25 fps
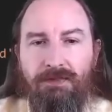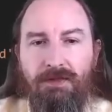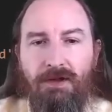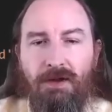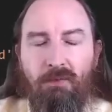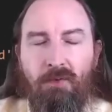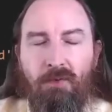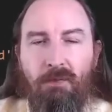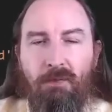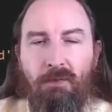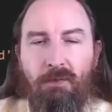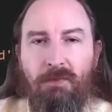
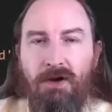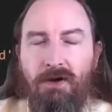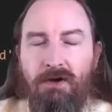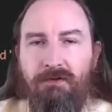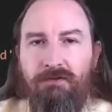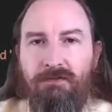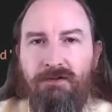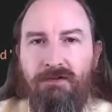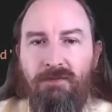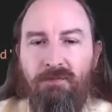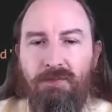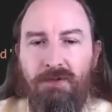That will mark it
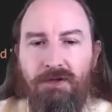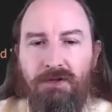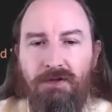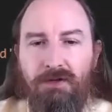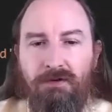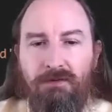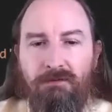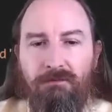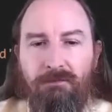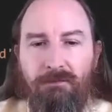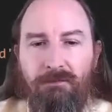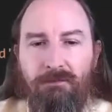as
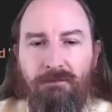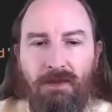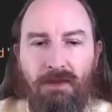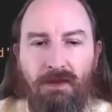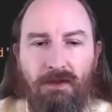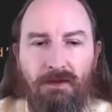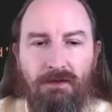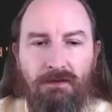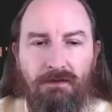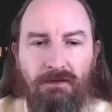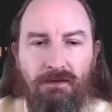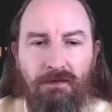completed.
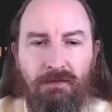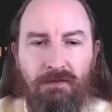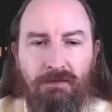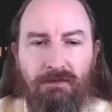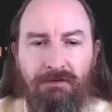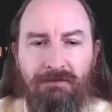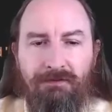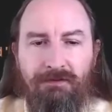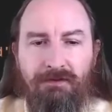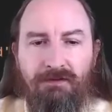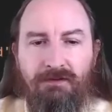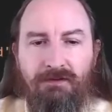Now
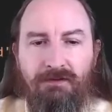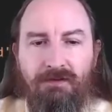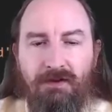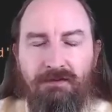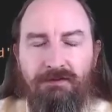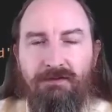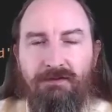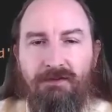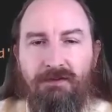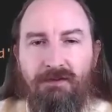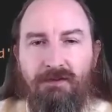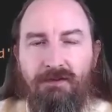this
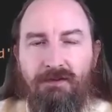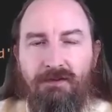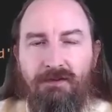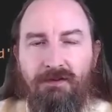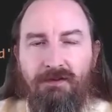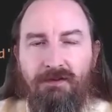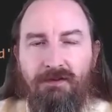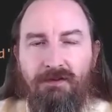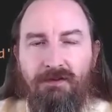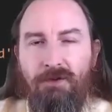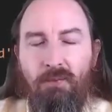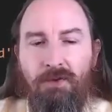syntax is a
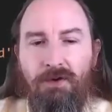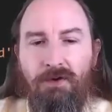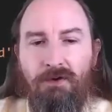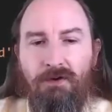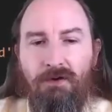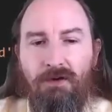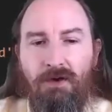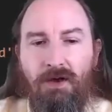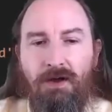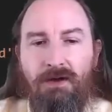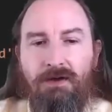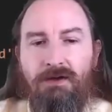little bit
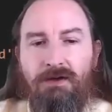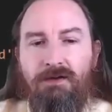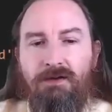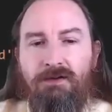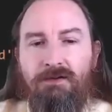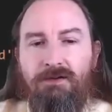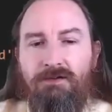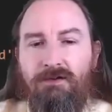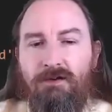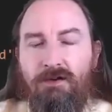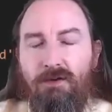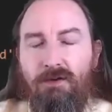weird. I
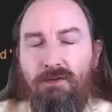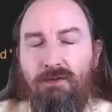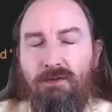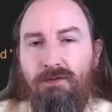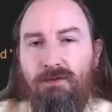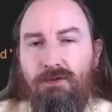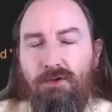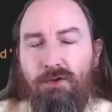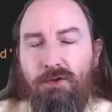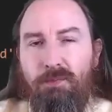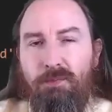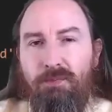needed to go
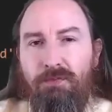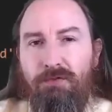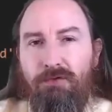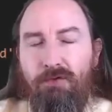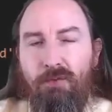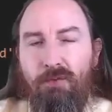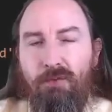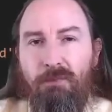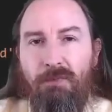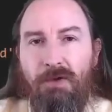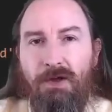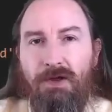loop
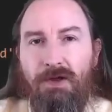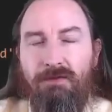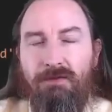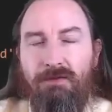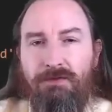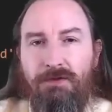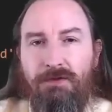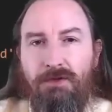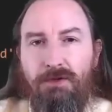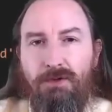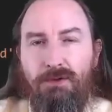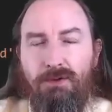through my
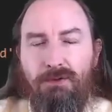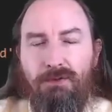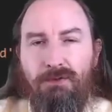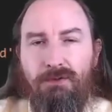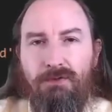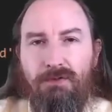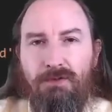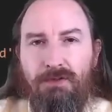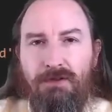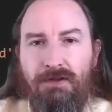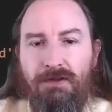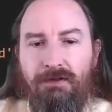
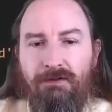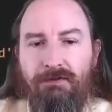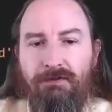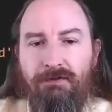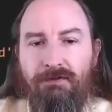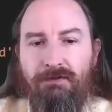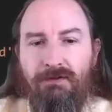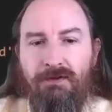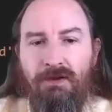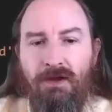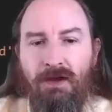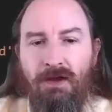view
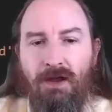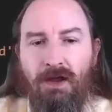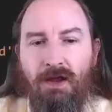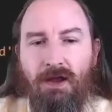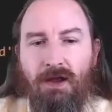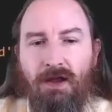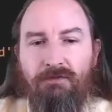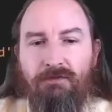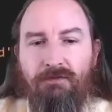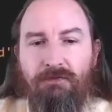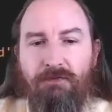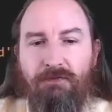list
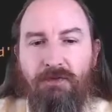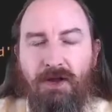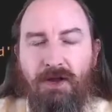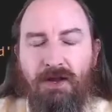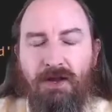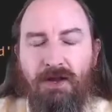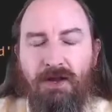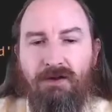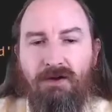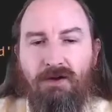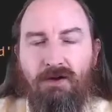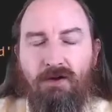and
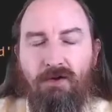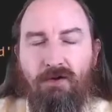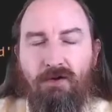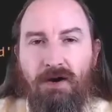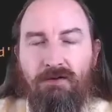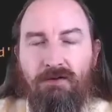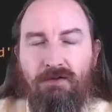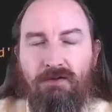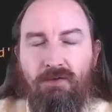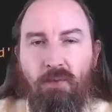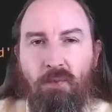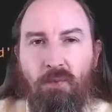find the
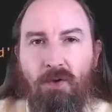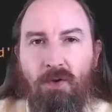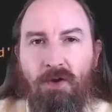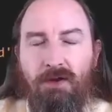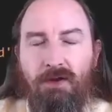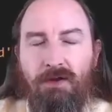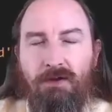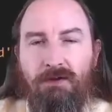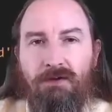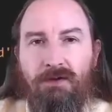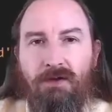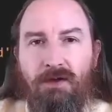correct
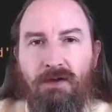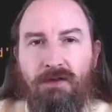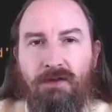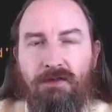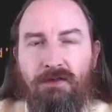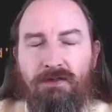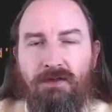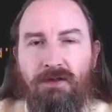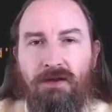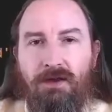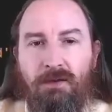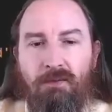one
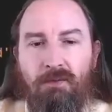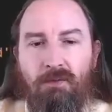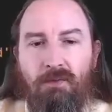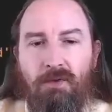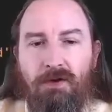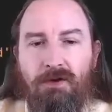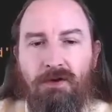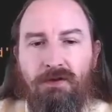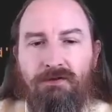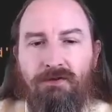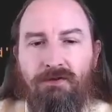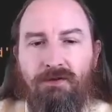that I
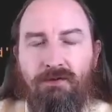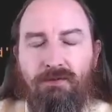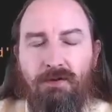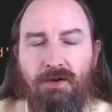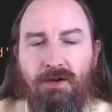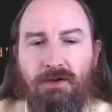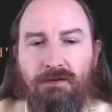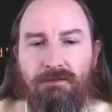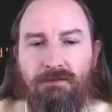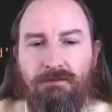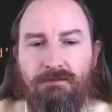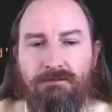wanted to
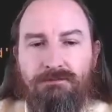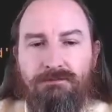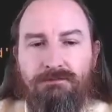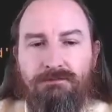run.